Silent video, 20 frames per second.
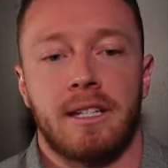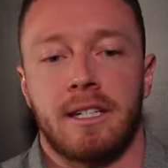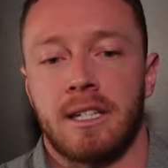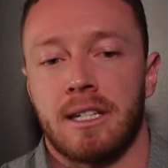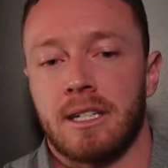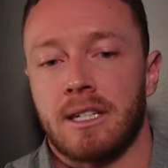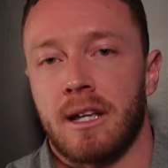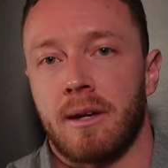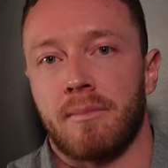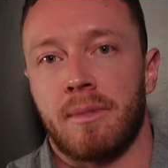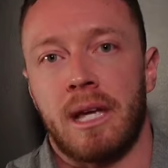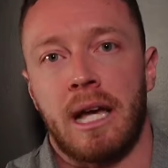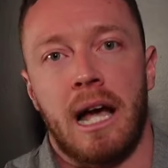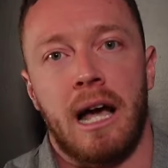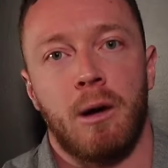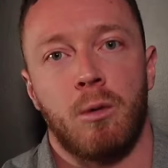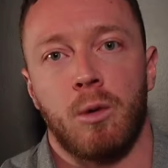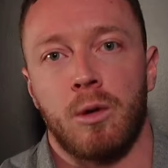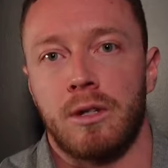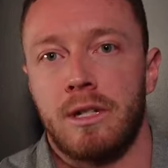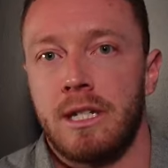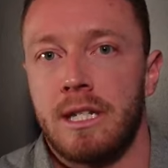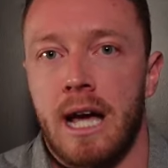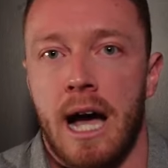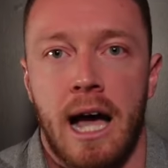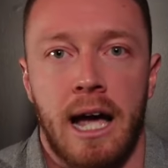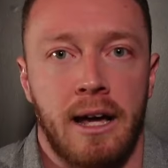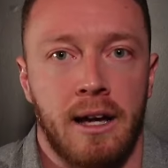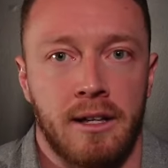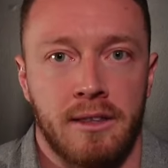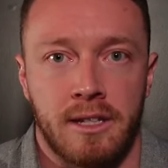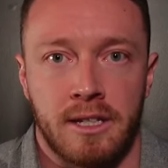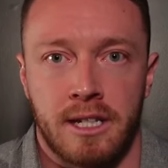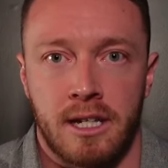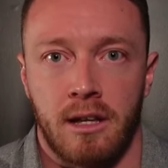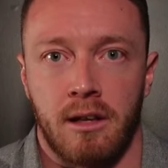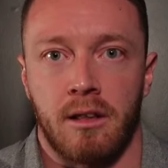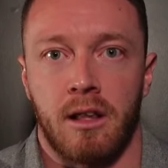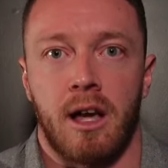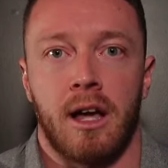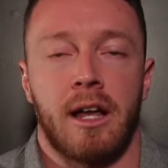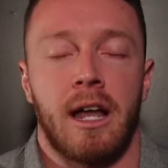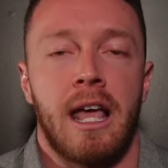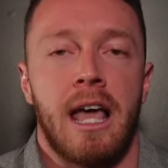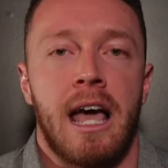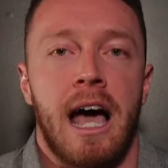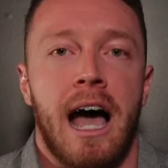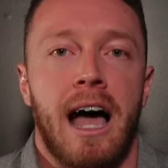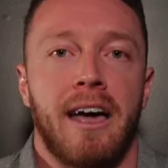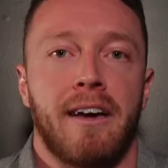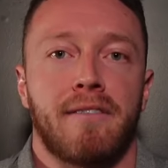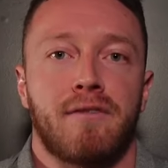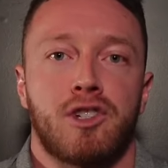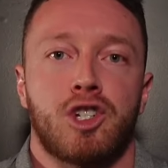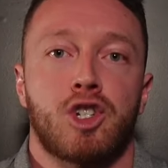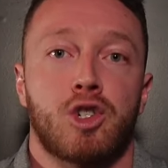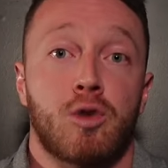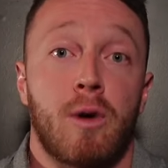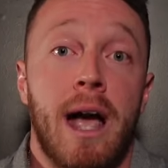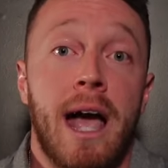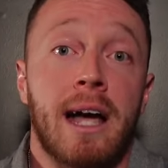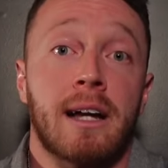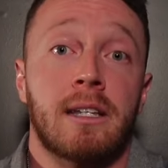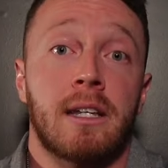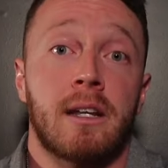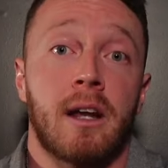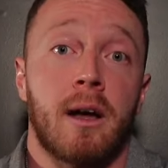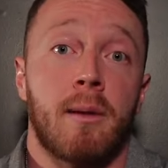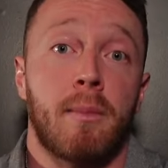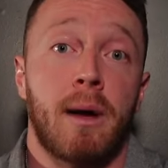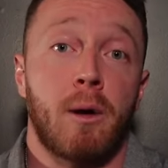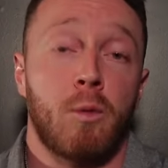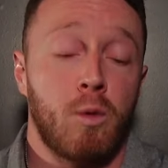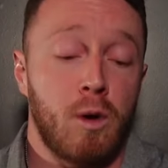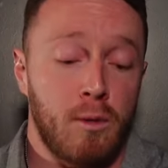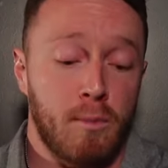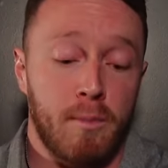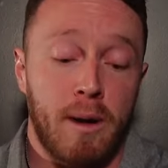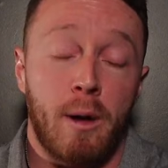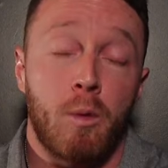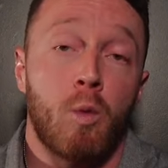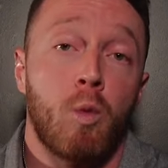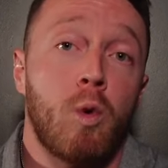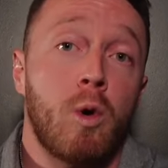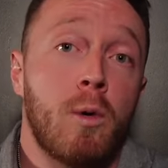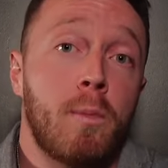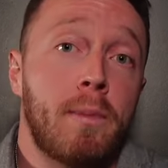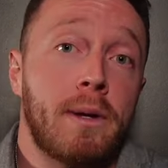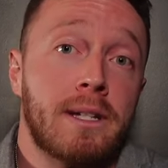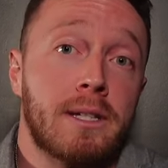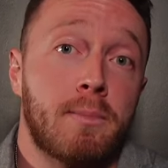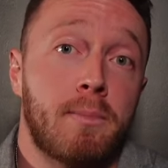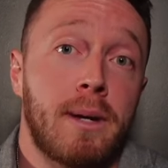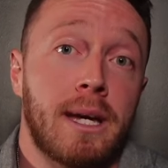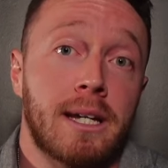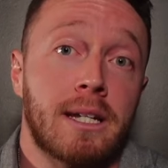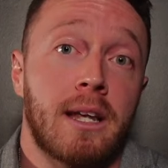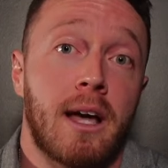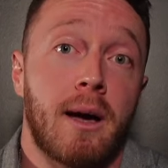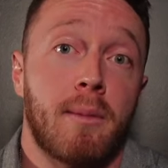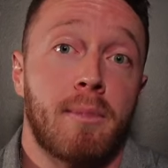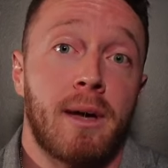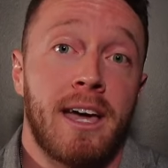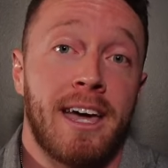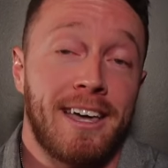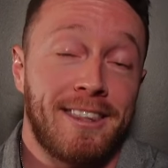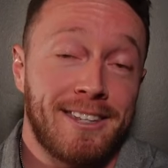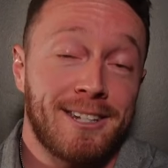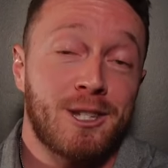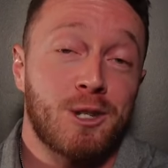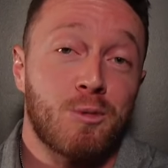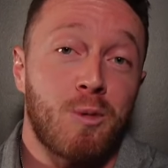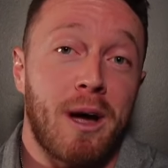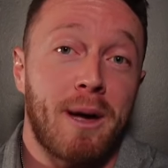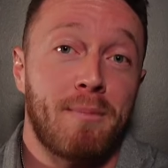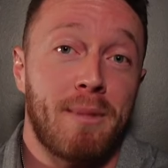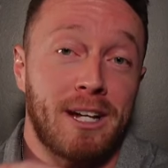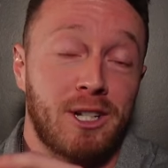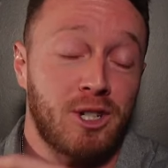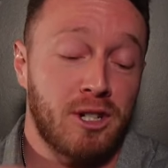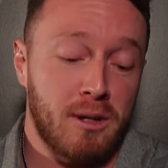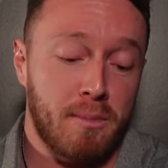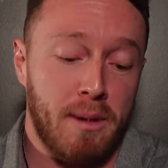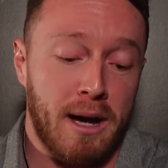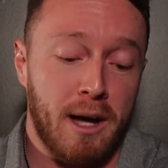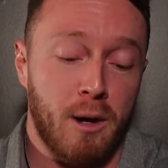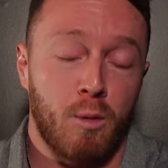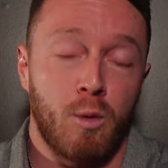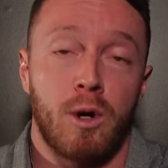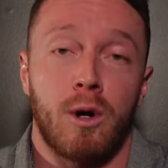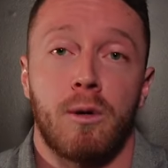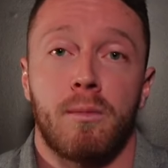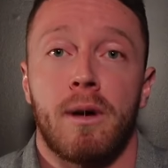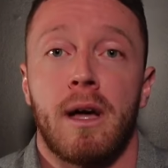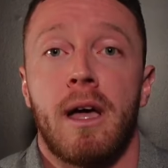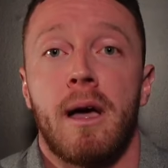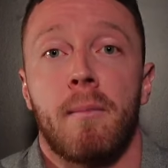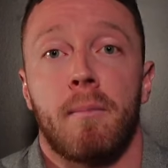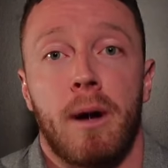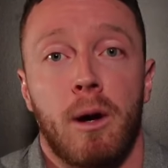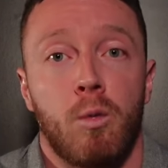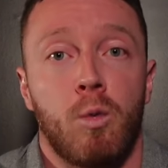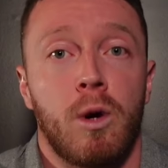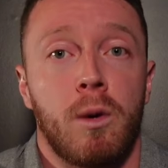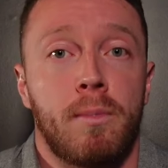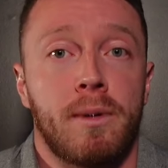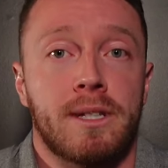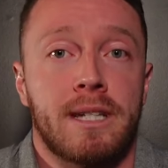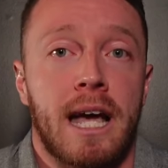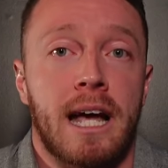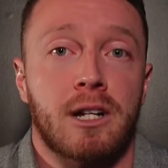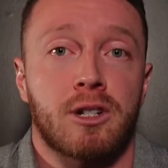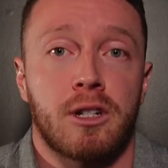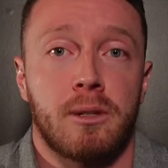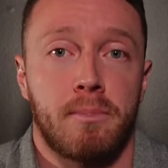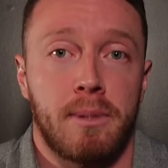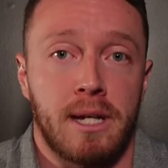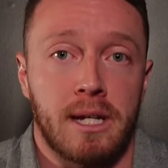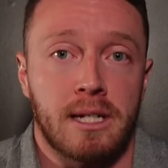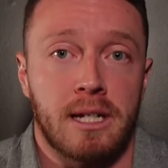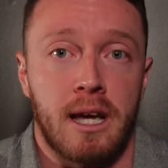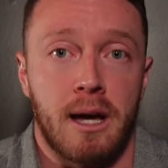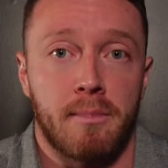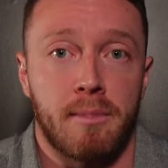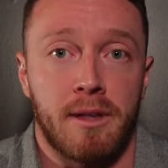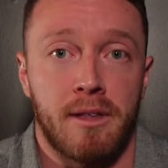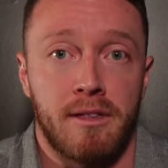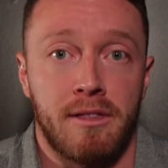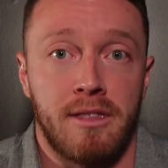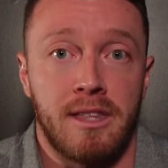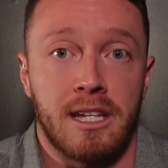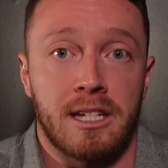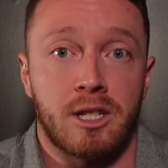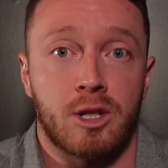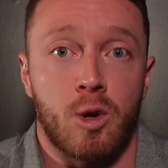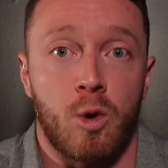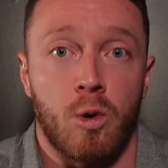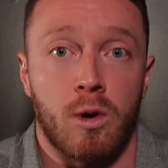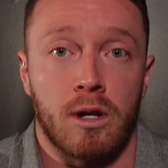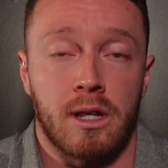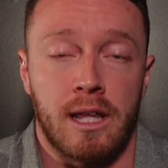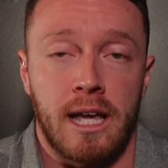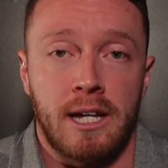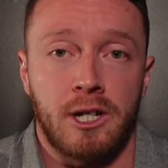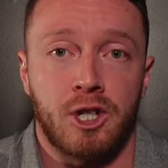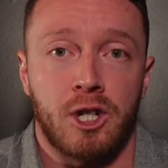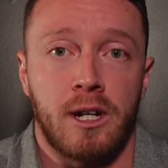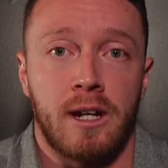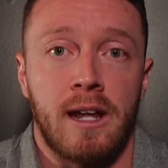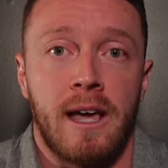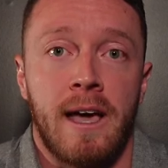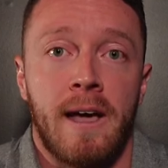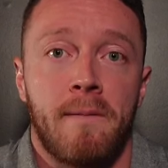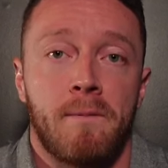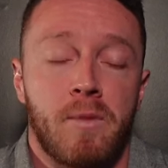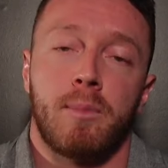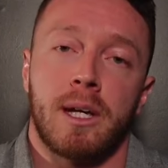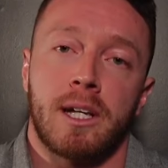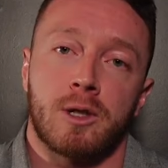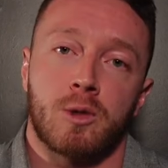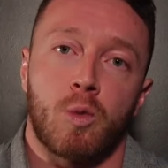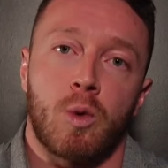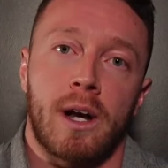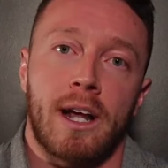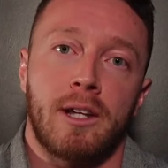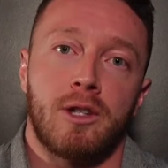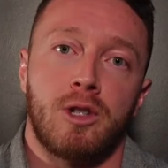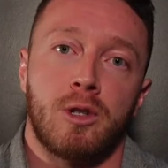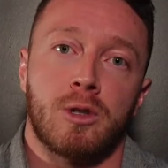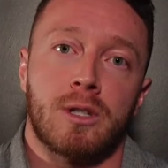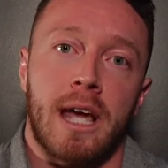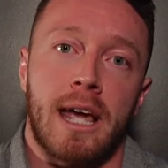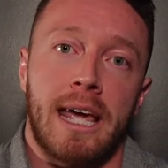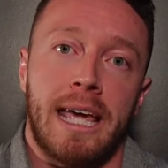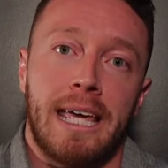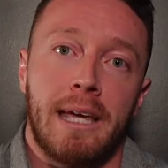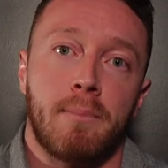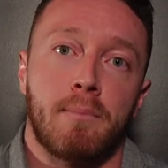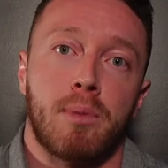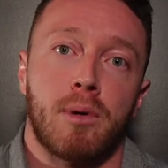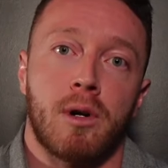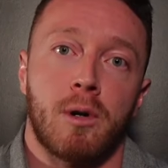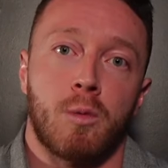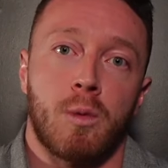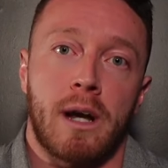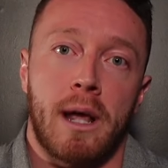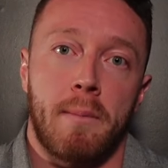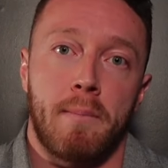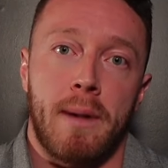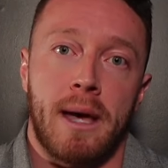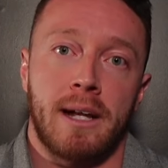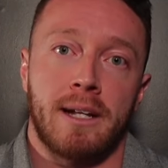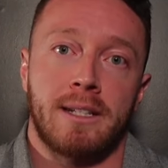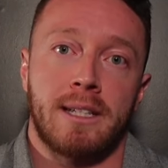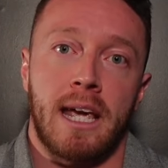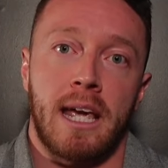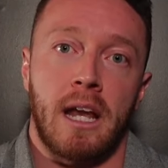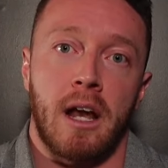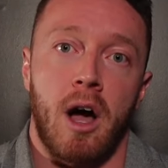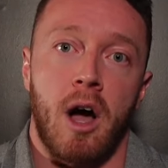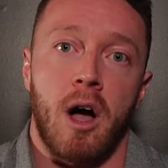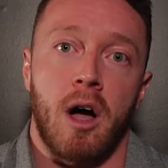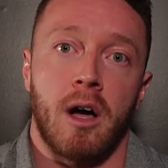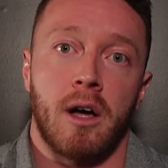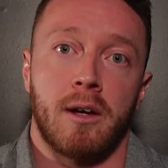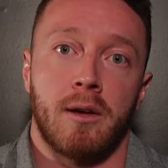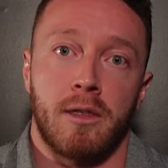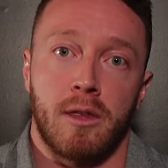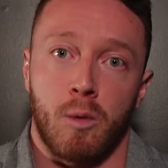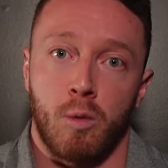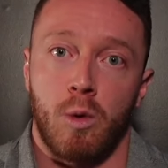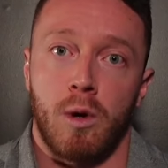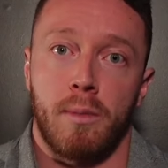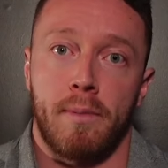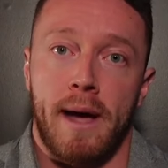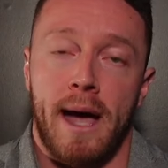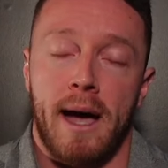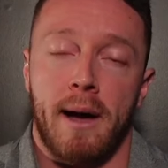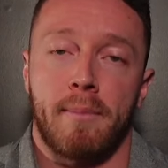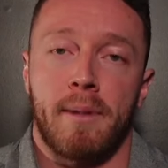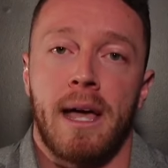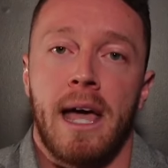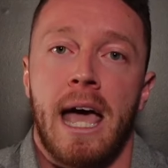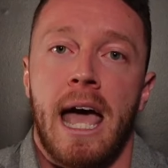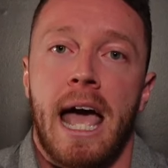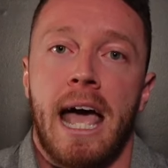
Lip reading: this is something I will die on this hill on. I have tracked it on my Whoop. My Whoop has picked up, and this is why I mentioned to buy a Whoop. My Whoop has actually picked up this correlation, because what I do is I input when I meditate on the Whoop app.